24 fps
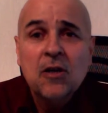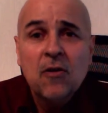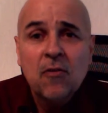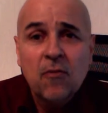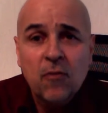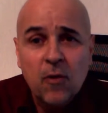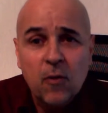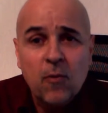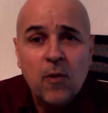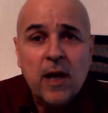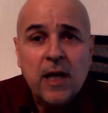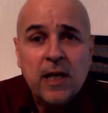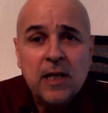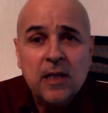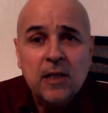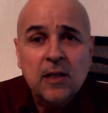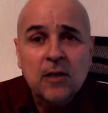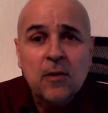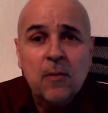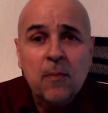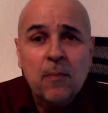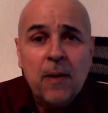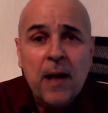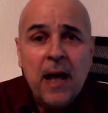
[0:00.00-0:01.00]
for
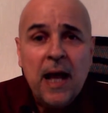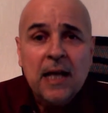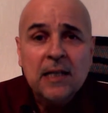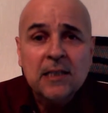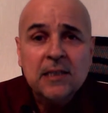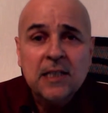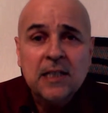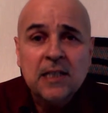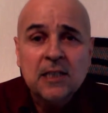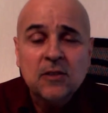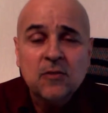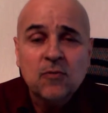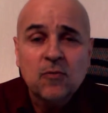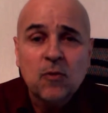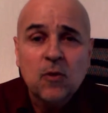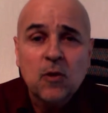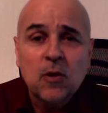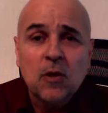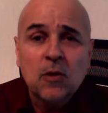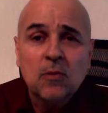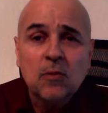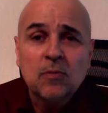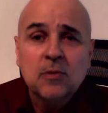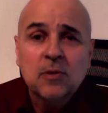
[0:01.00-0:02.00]
regular past tense
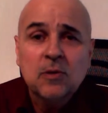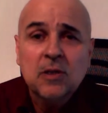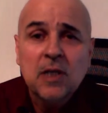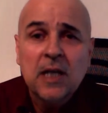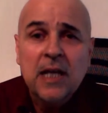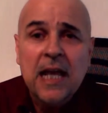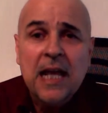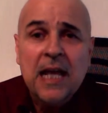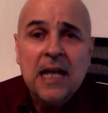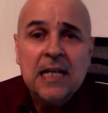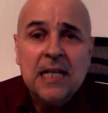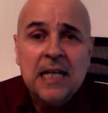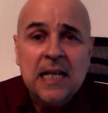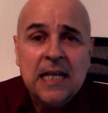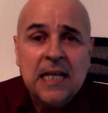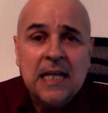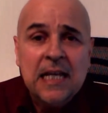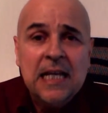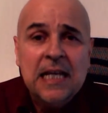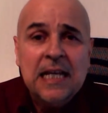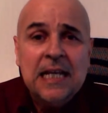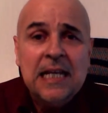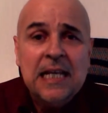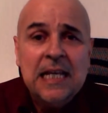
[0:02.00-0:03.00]
verbs ending
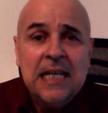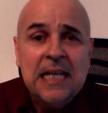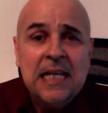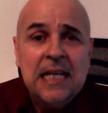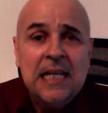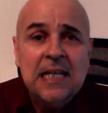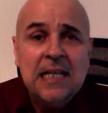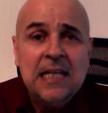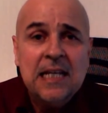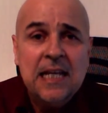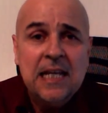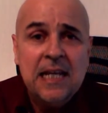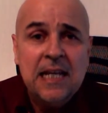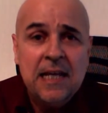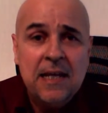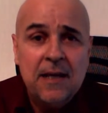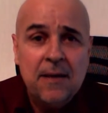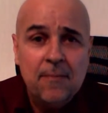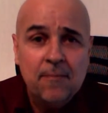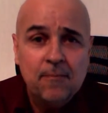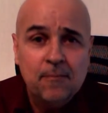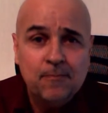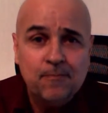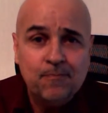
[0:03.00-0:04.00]
in ed.